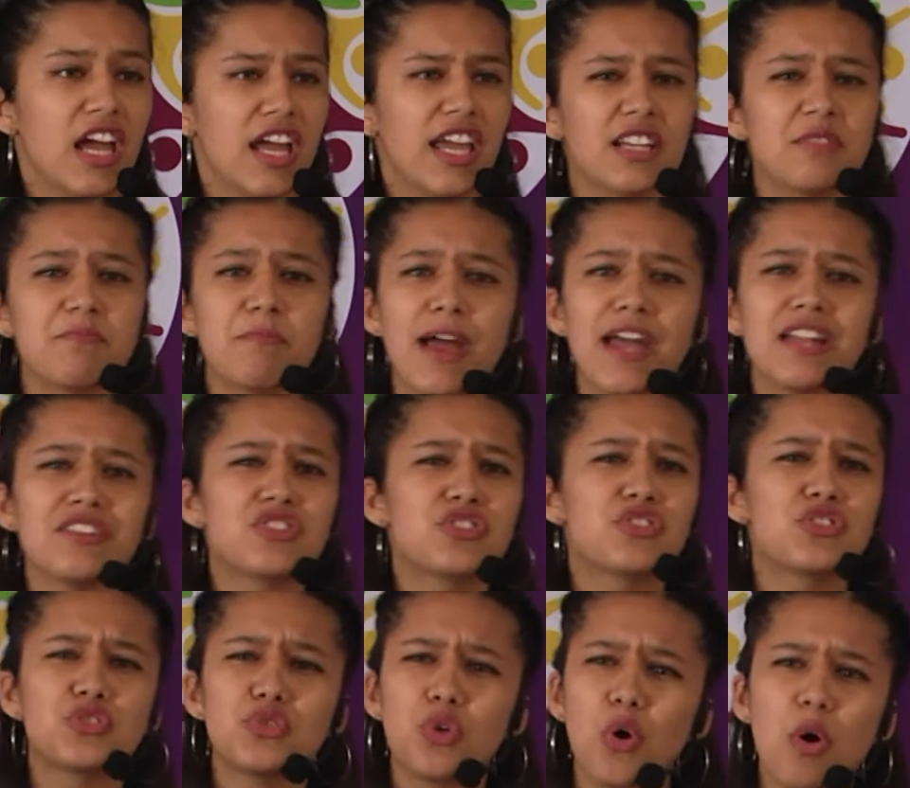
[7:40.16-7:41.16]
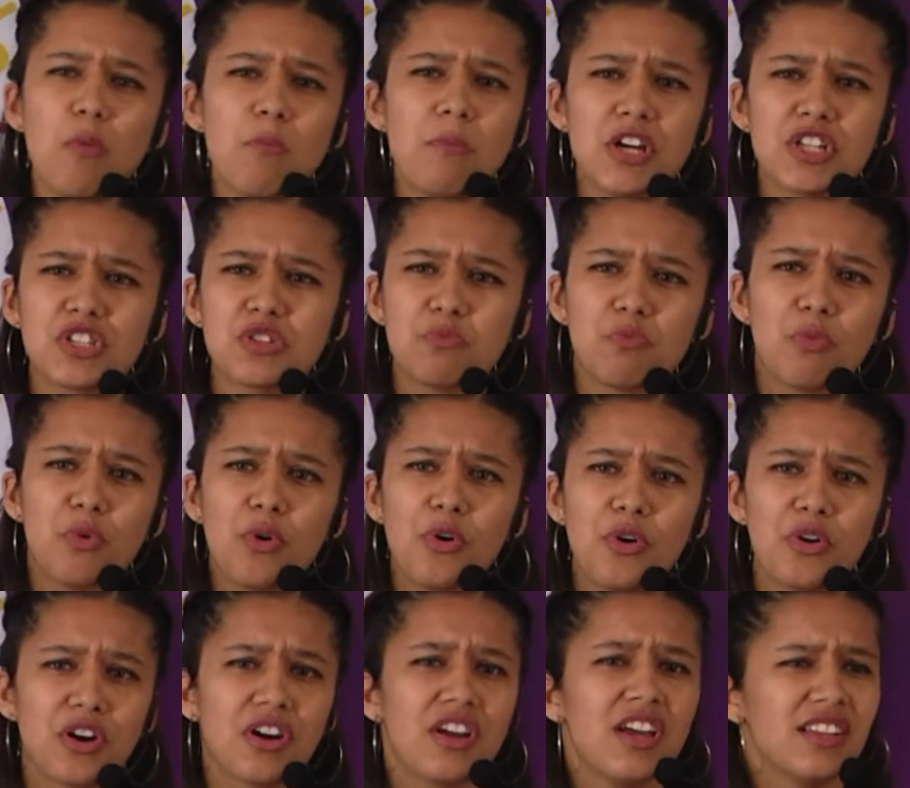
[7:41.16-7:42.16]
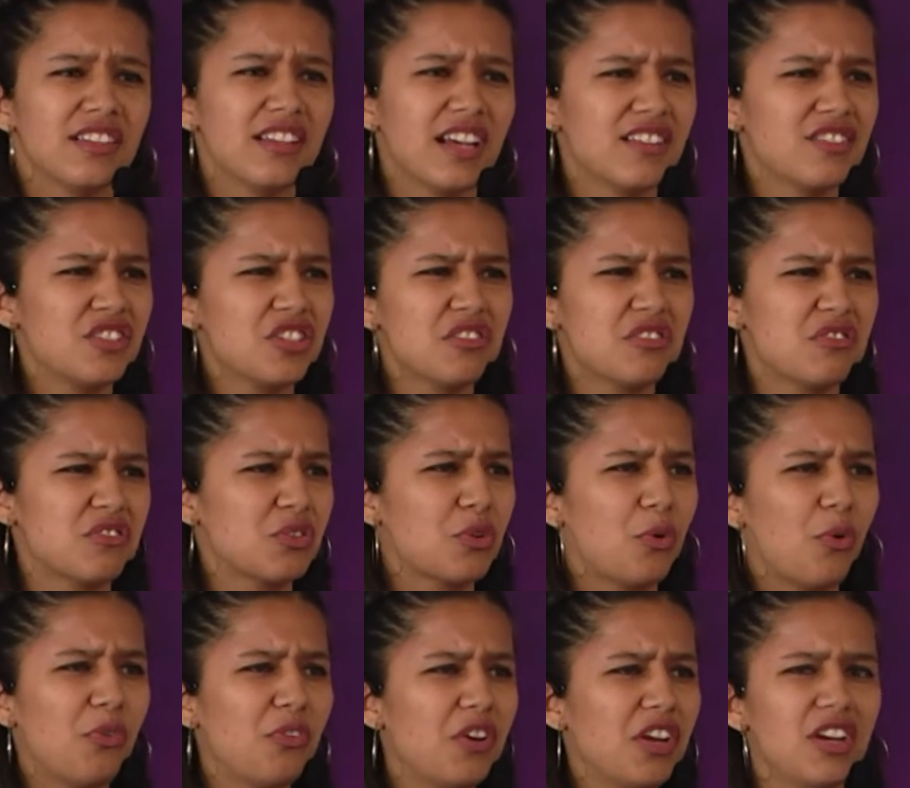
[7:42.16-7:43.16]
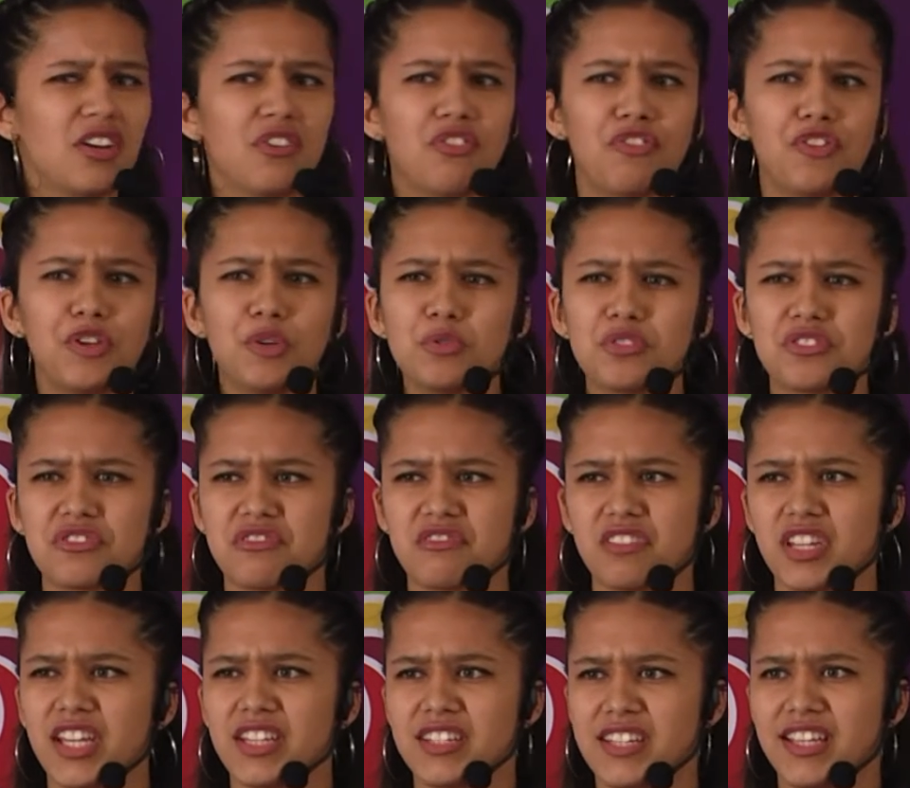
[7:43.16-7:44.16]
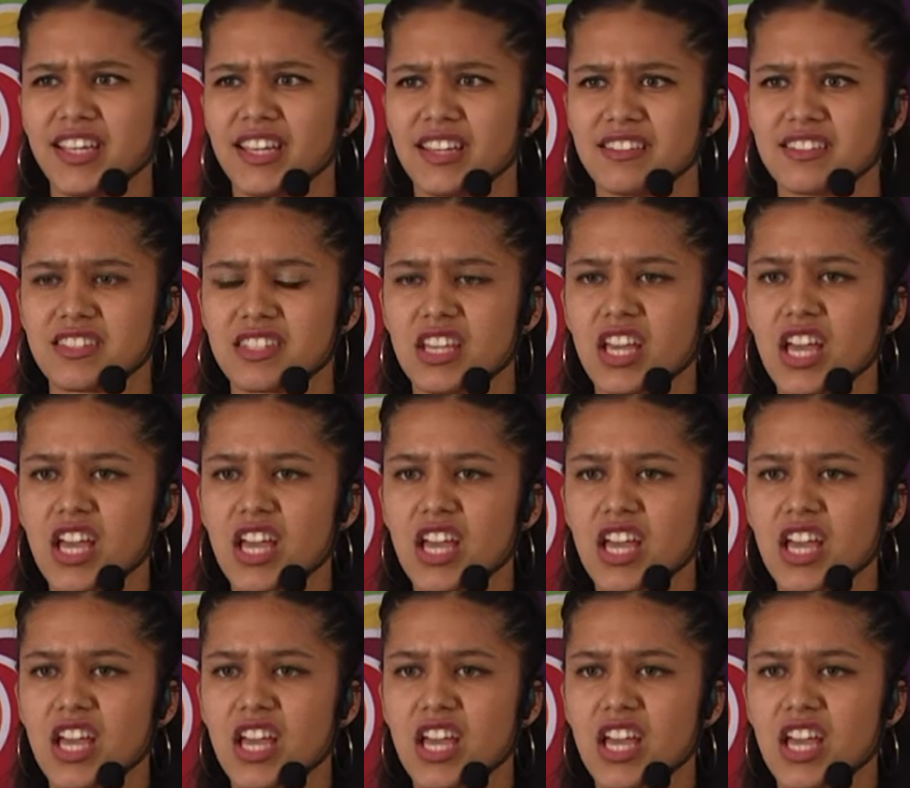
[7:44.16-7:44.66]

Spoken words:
It meant so much more than just scoring a few straight A's.